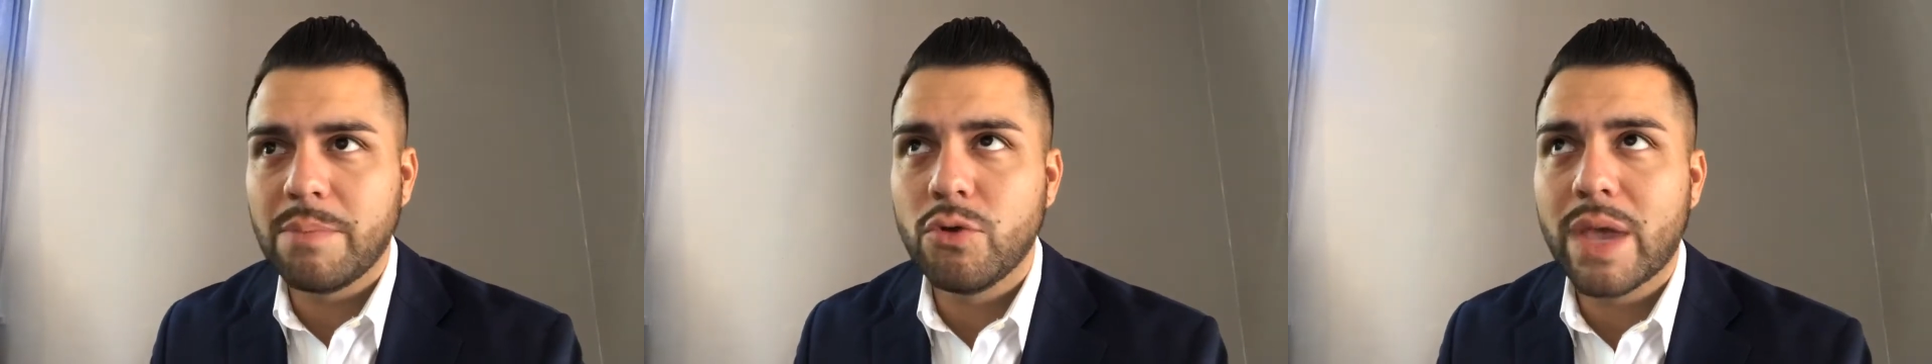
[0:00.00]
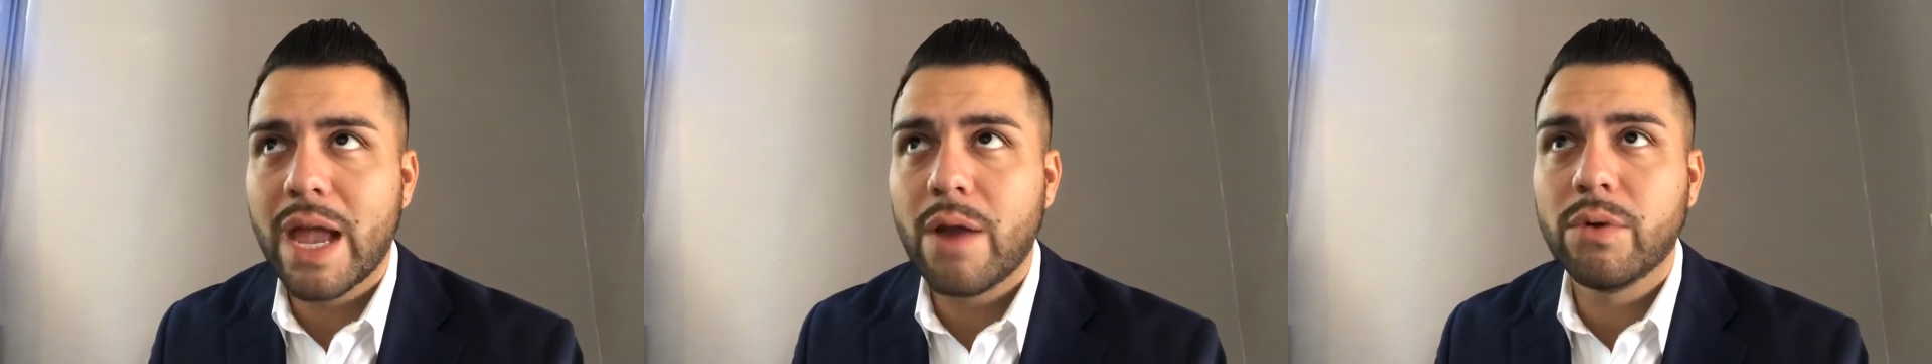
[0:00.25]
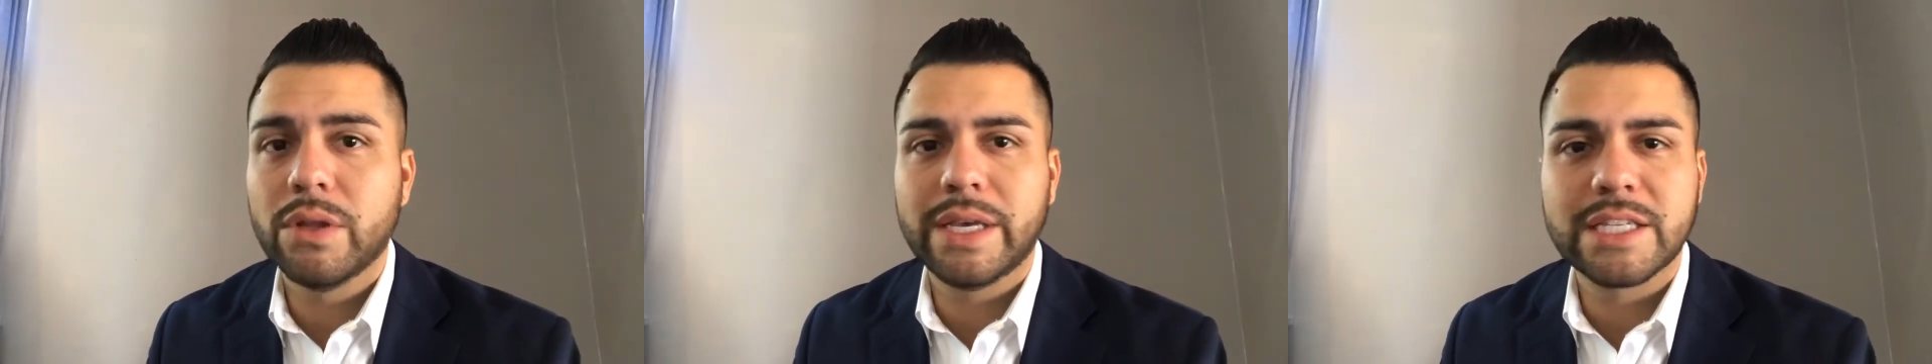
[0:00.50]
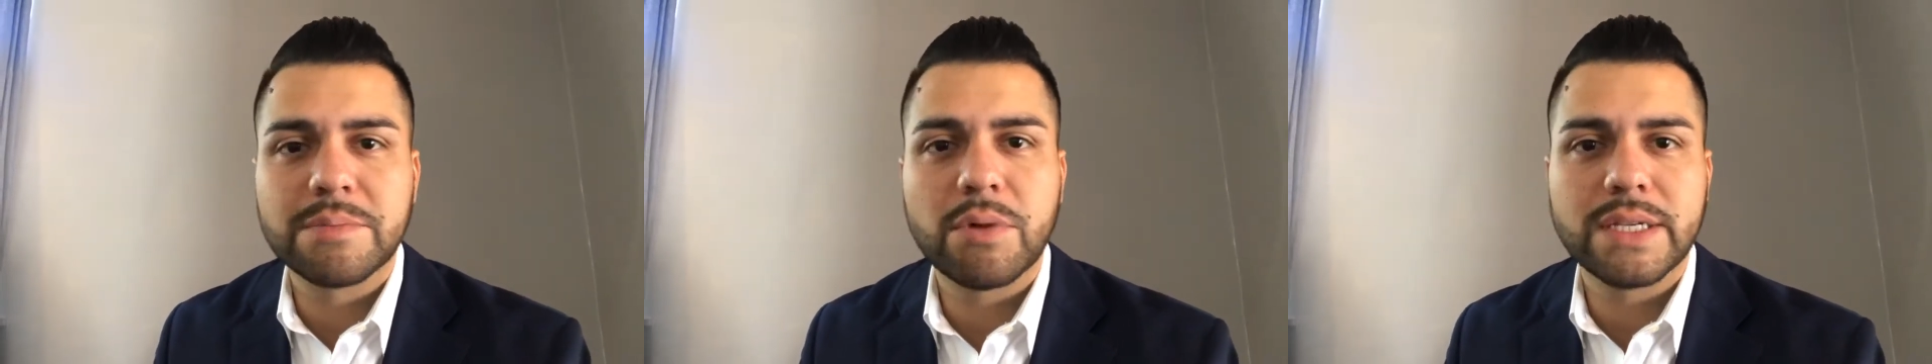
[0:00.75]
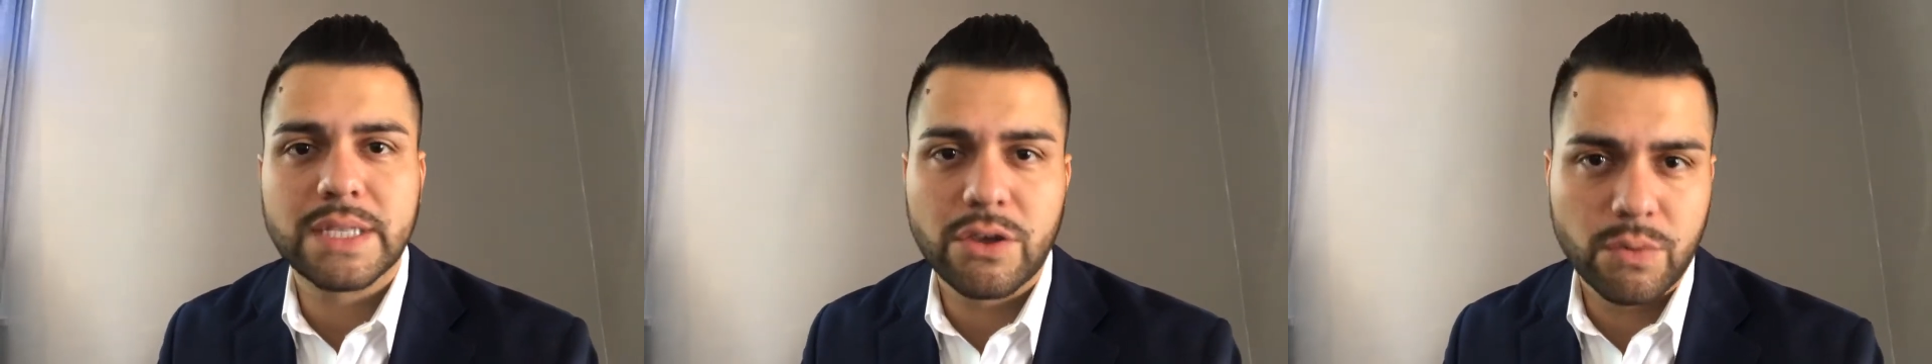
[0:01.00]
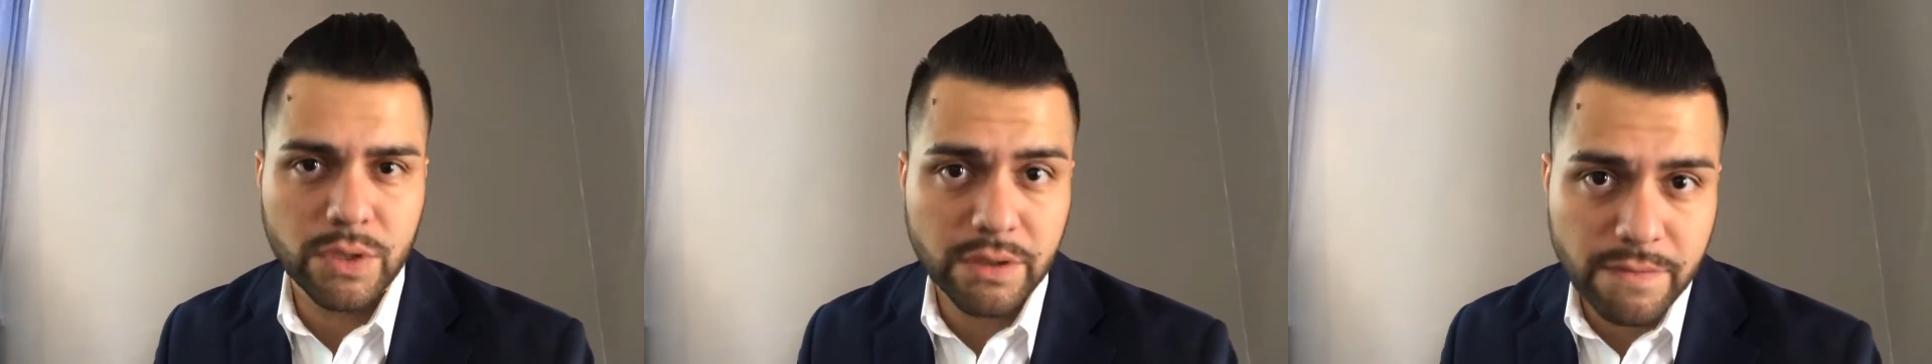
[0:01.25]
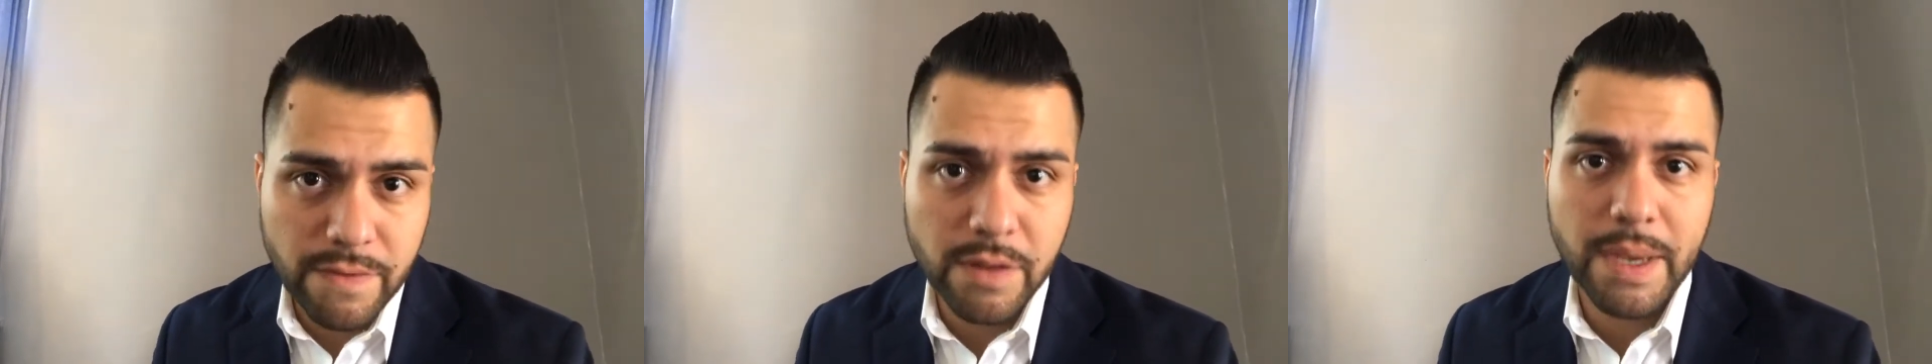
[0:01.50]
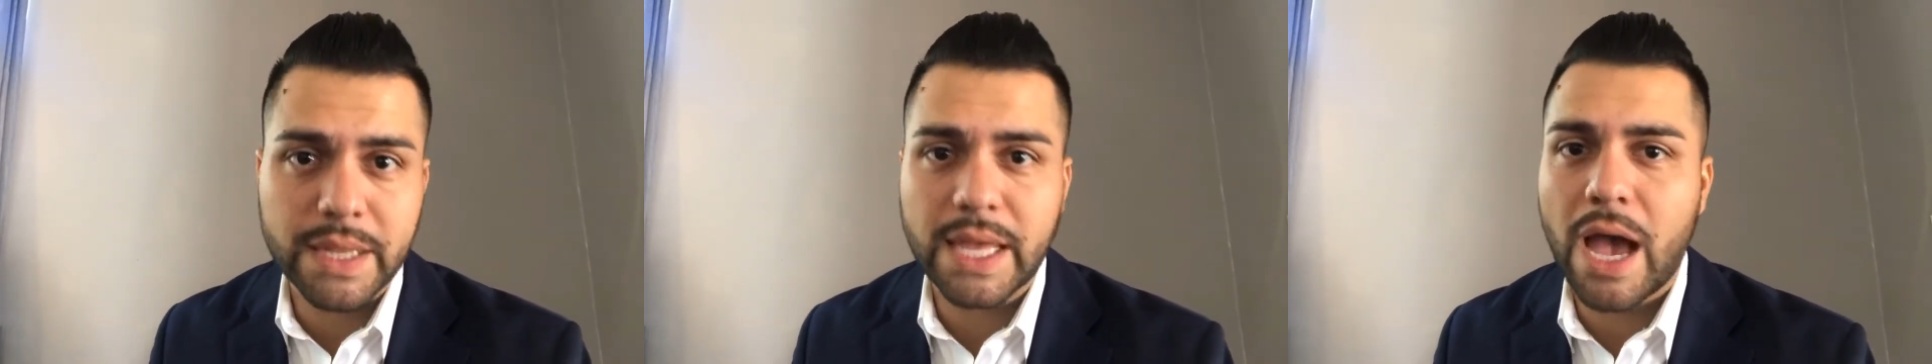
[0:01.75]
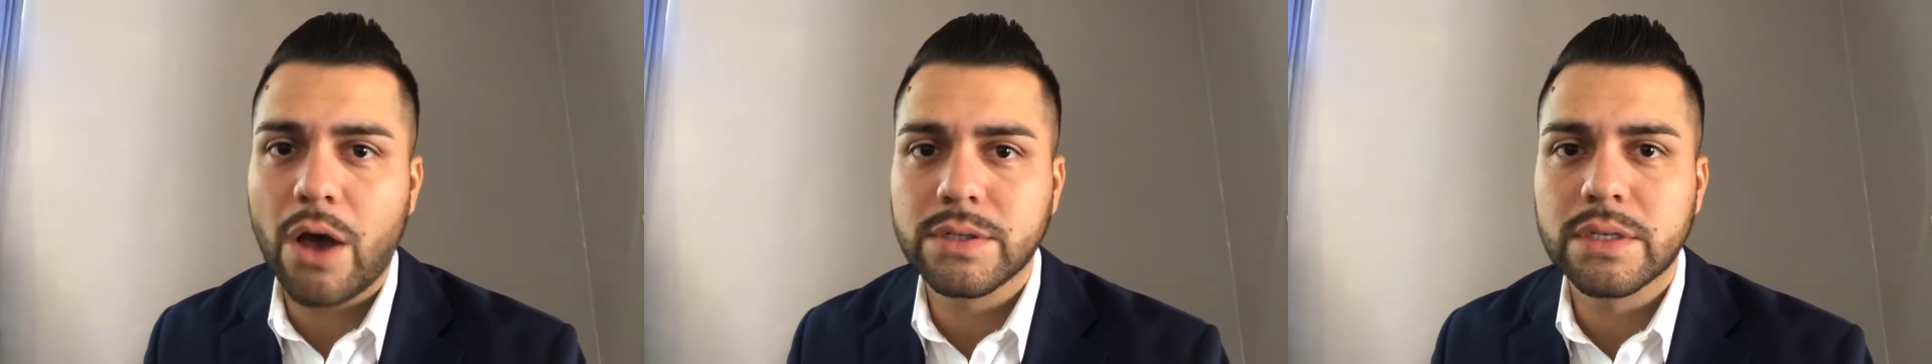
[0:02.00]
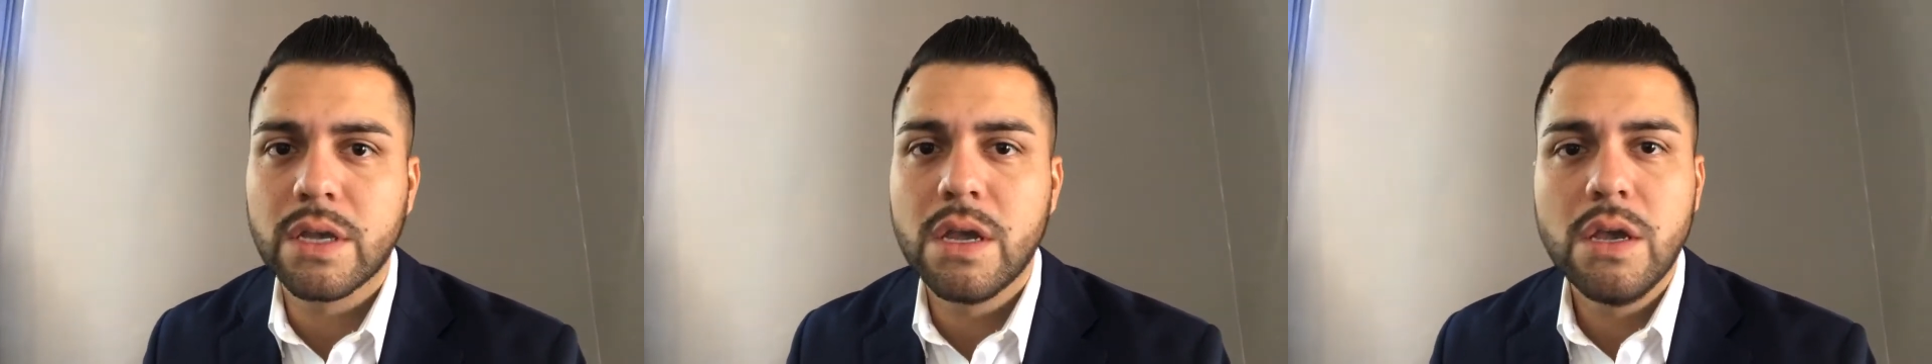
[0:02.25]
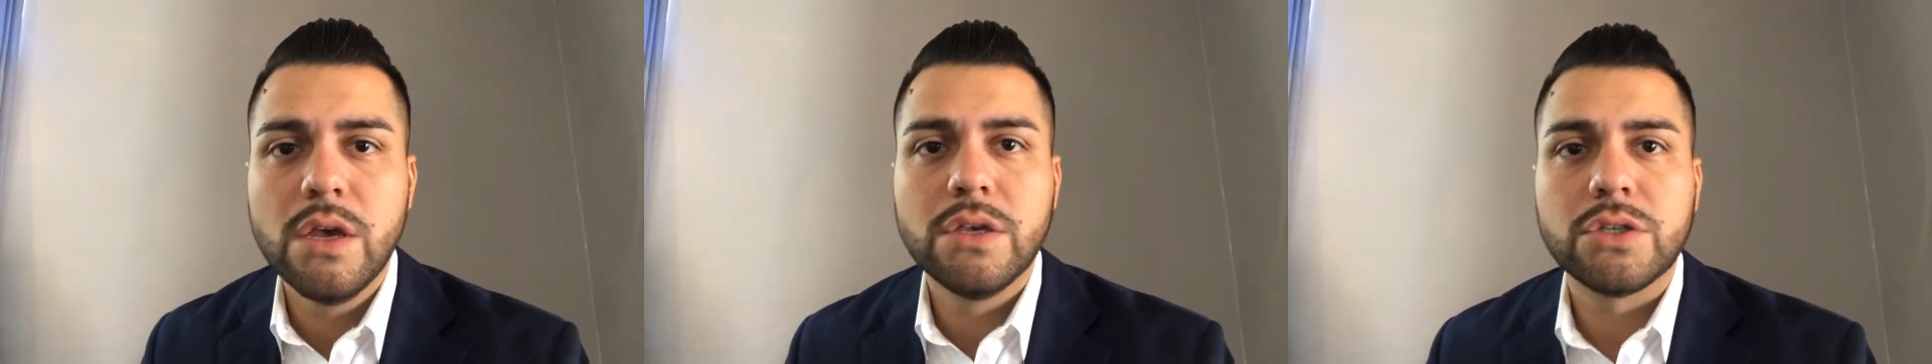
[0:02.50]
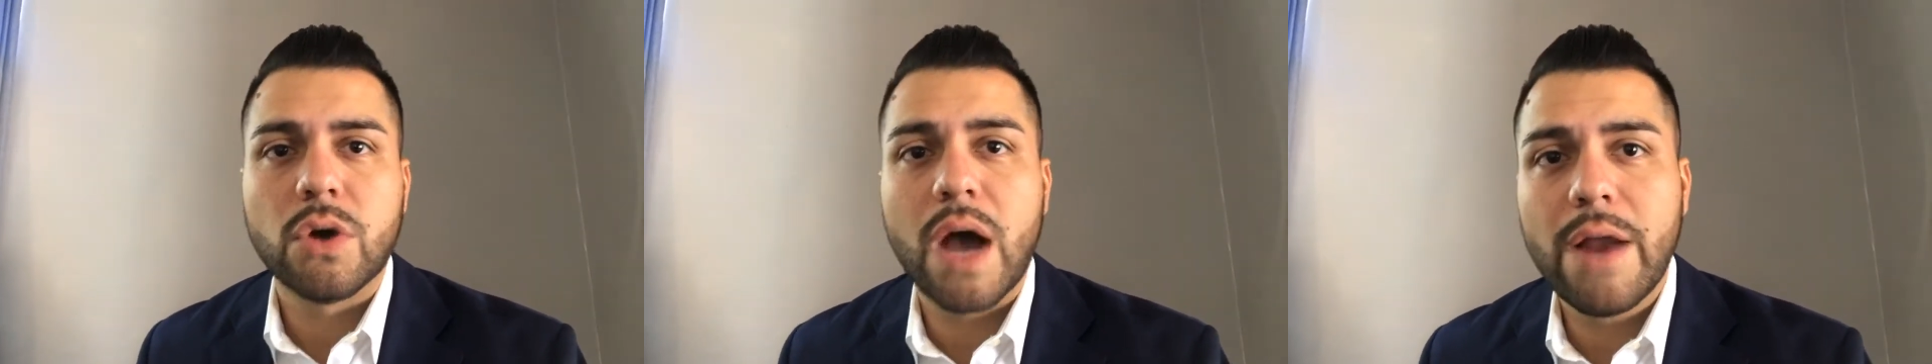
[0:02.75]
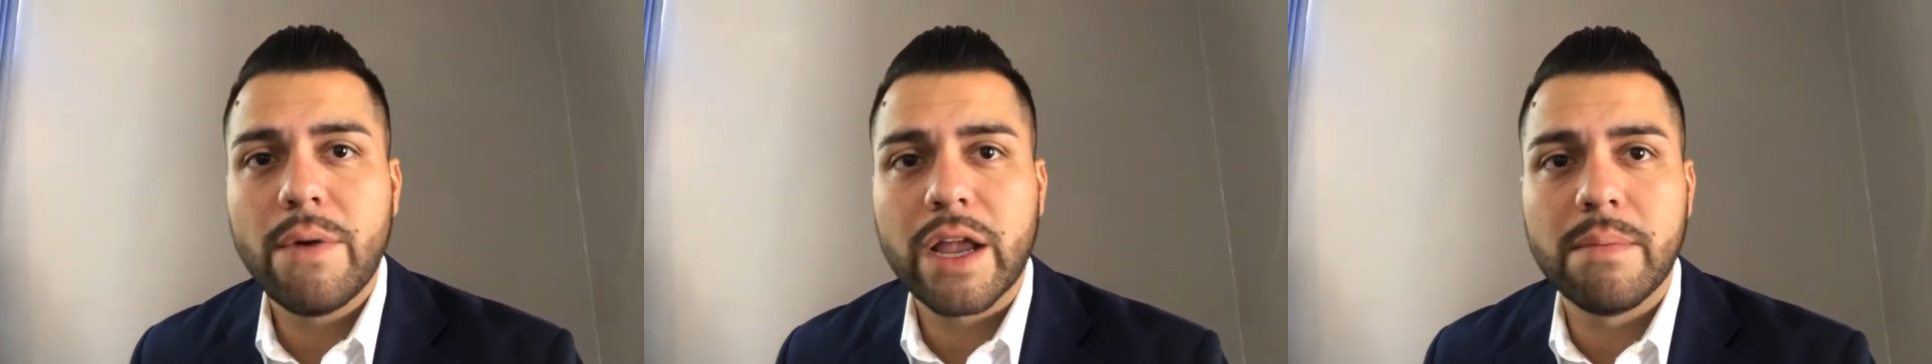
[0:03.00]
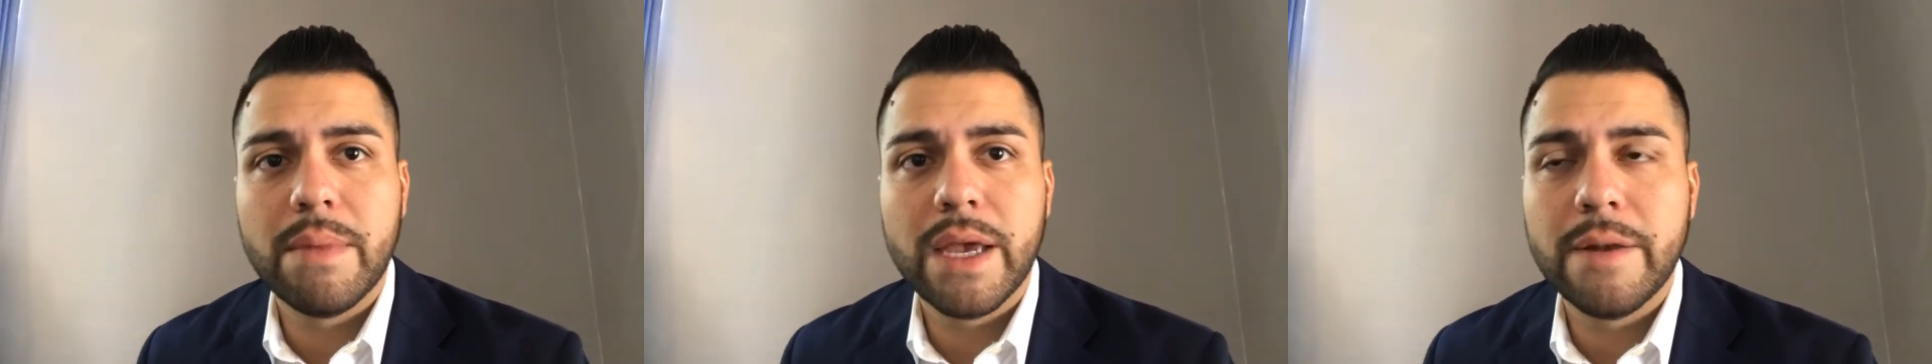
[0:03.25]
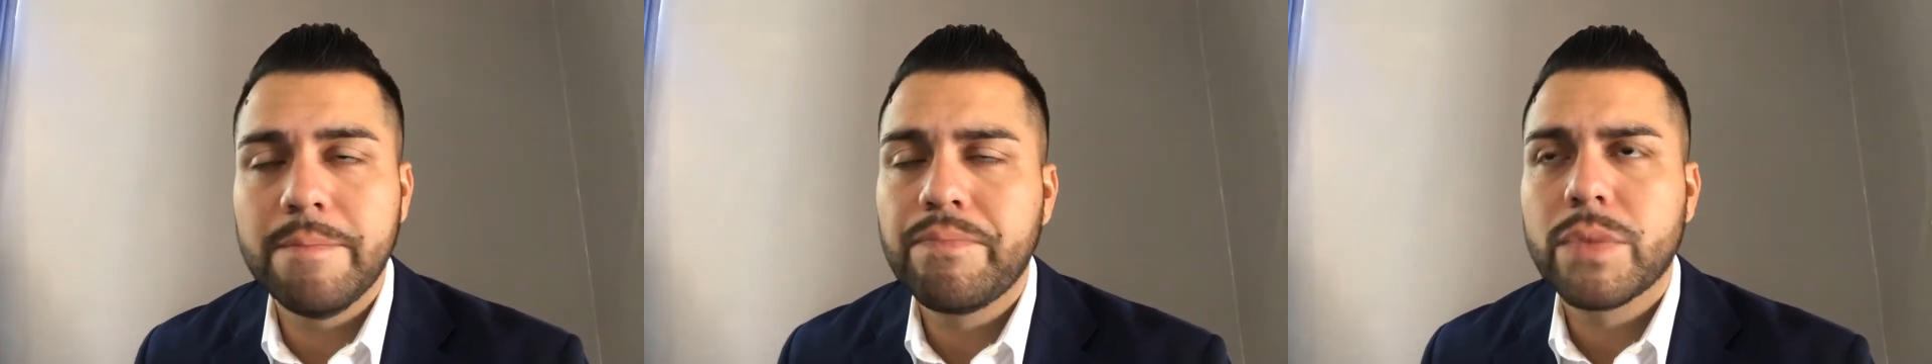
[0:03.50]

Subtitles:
you can't really express how you really feel about the house. So I recommend